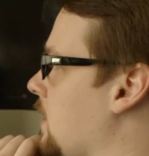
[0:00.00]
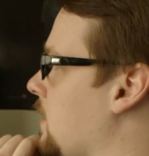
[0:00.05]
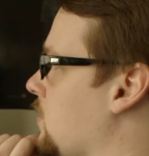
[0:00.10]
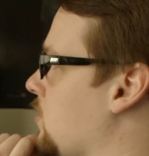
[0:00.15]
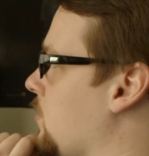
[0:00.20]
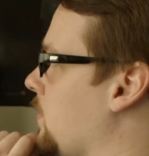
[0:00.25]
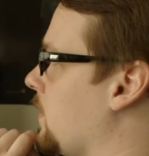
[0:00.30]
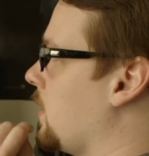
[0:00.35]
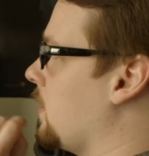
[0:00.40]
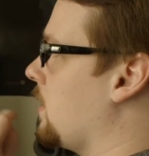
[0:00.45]

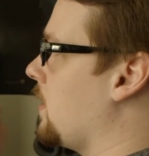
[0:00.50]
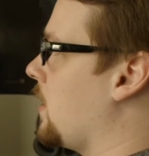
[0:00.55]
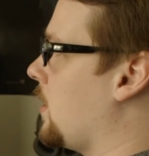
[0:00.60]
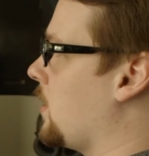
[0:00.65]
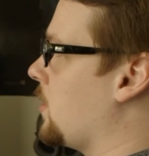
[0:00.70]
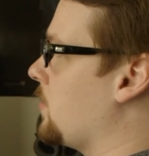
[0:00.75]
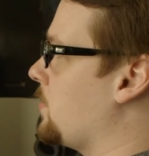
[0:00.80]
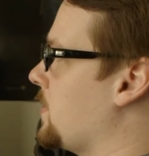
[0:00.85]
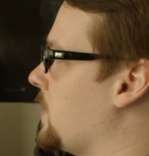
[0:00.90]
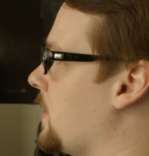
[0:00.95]
So we did
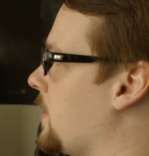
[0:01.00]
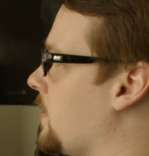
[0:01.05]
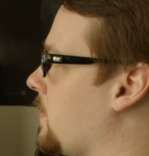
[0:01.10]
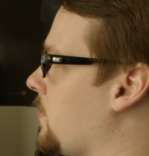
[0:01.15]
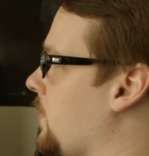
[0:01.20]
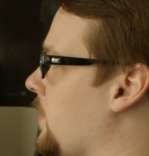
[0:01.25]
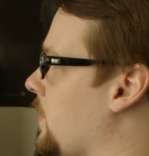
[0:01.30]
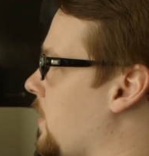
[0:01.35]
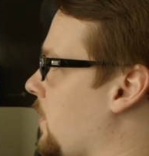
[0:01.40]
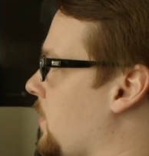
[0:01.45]
100%
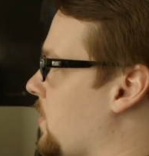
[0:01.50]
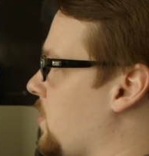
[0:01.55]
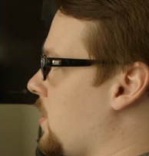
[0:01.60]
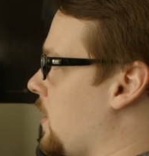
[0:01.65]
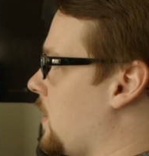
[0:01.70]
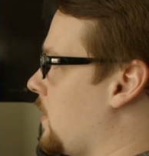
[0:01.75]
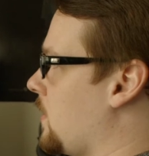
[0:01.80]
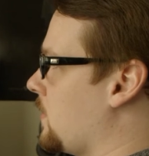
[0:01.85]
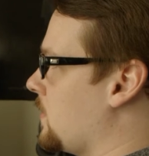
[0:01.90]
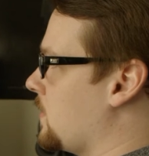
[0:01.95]
green on the
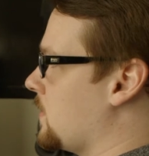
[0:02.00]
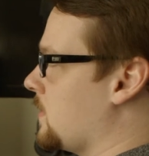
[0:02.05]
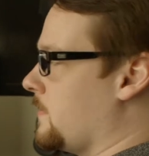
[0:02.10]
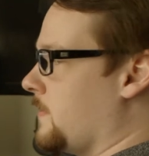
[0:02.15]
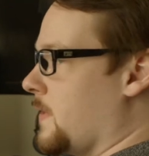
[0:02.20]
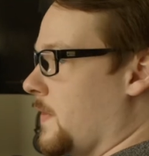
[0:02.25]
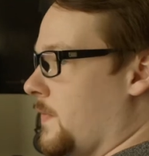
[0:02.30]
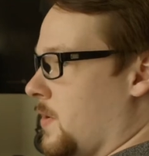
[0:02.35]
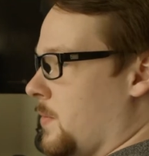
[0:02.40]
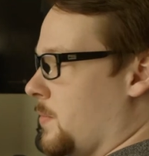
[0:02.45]
shadows,
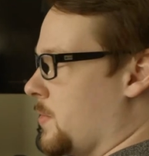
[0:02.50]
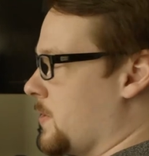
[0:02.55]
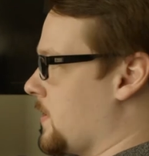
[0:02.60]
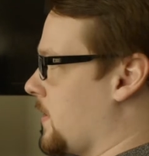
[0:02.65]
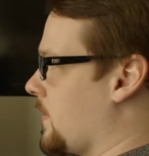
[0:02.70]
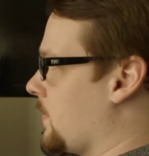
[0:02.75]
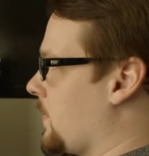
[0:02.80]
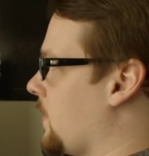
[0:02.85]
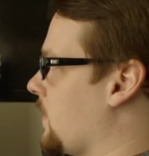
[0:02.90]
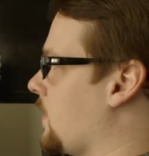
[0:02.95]

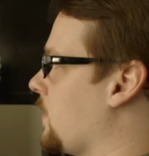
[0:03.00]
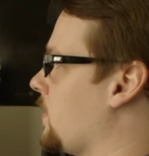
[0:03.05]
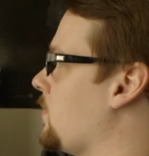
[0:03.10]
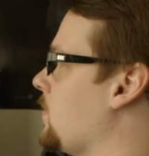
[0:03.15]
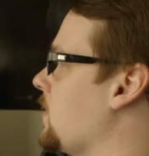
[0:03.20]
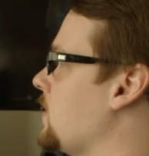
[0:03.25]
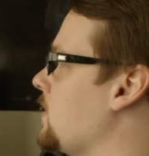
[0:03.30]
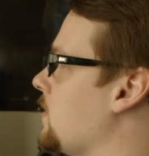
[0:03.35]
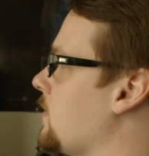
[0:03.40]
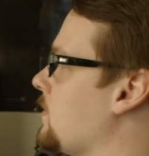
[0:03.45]
50% green on the
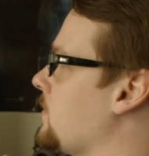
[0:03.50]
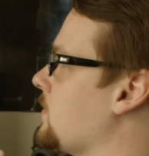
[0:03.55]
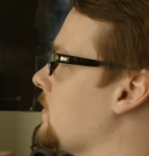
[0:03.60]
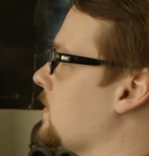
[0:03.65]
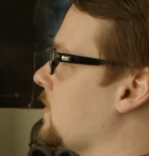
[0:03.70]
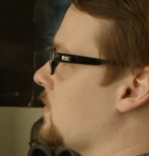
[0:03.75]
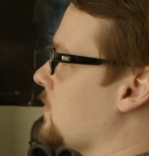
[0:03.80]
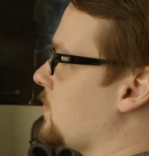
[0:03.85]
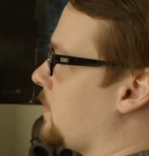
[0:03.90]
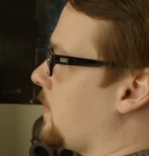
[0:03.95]

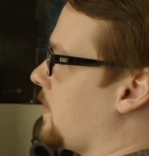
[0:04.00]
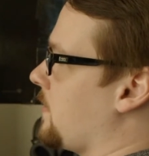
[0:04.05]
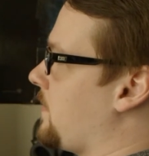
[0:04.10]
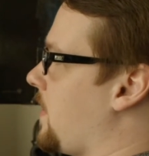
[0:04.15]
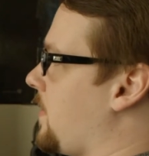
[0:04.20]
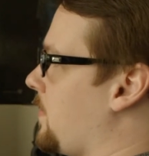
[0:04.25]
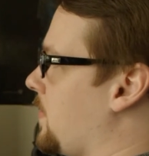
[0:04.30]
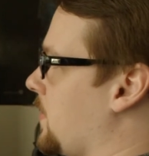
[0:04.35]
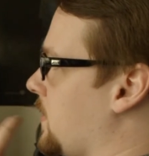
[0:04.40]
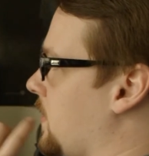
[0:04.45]
midtones, and
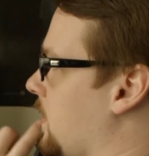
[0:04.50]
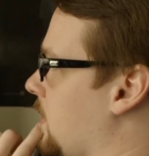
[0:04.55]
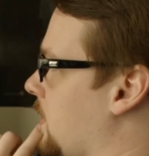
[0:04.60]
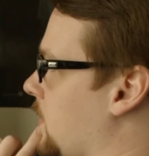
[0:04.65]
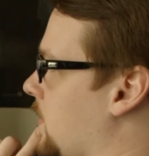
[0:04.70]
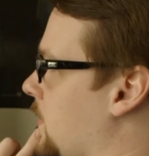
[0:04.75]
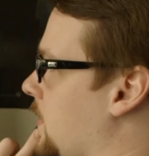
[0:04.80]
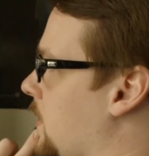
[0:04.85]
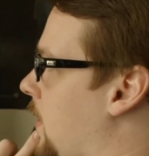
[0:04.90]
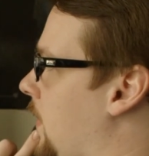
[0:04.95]
25%
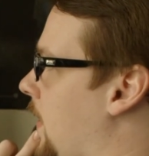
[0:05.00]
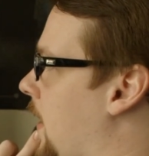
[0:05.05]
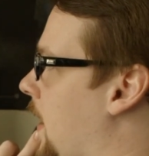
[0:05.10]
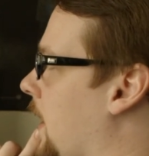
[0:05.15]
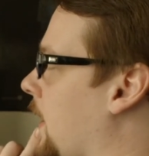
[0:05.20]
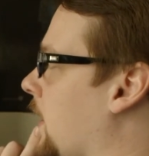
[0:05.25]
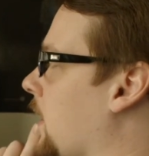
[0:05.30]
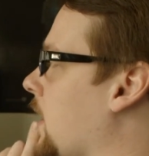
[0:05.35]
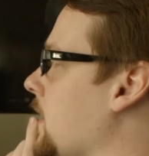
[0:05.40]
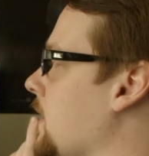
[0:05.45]
green on the
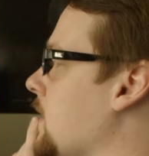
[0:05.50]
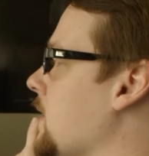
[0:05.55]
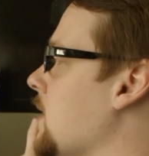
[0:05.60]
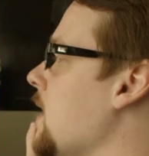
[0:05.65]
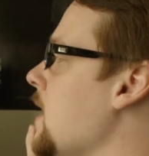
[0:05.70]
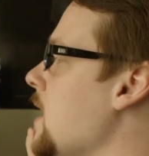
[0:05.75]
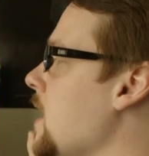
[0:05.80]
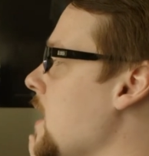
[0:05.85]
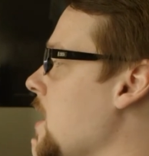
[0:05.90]
highlights.